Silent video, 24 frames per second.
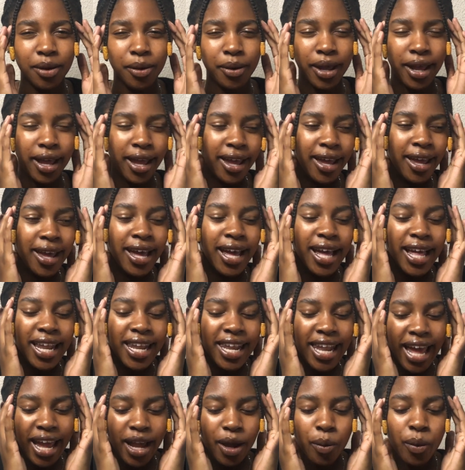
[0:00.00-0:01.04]
okay?
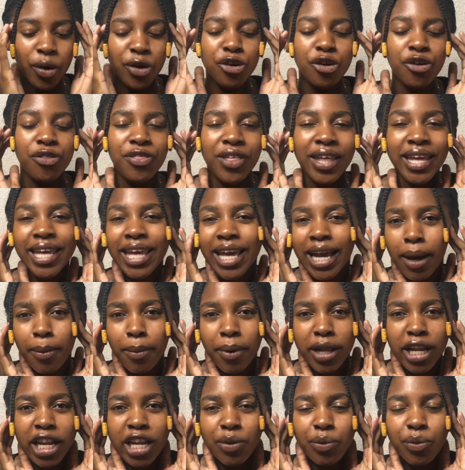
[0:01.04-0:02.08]
Like when you're thinking
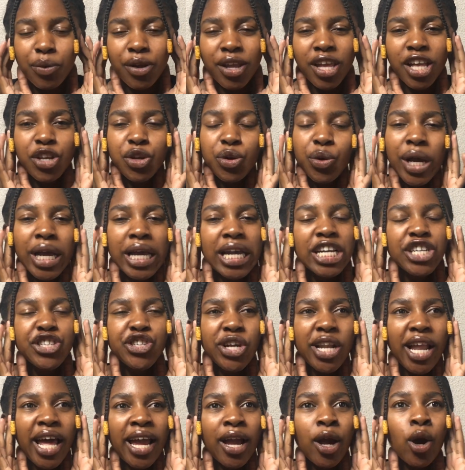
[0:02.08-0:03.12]
about it, when you're doing it, you're
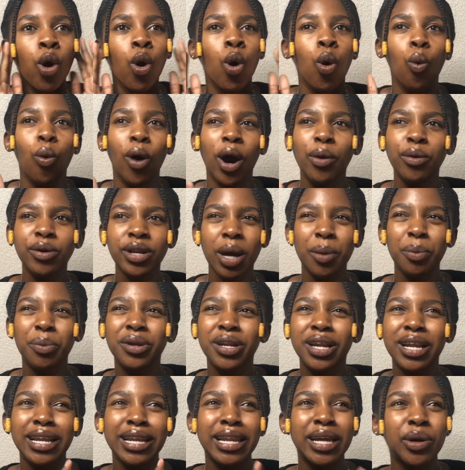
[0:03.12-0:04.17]
like, why would I put
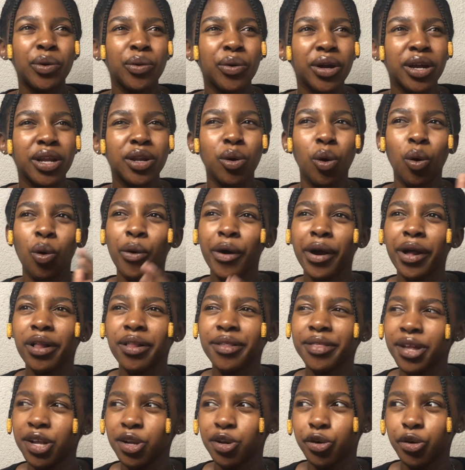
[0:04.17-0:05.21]
a liquid oil
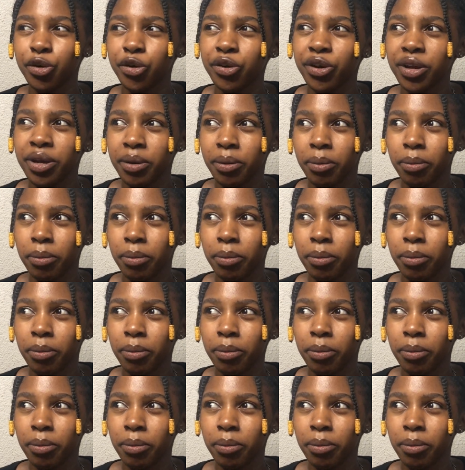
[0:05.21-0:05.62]
then cream?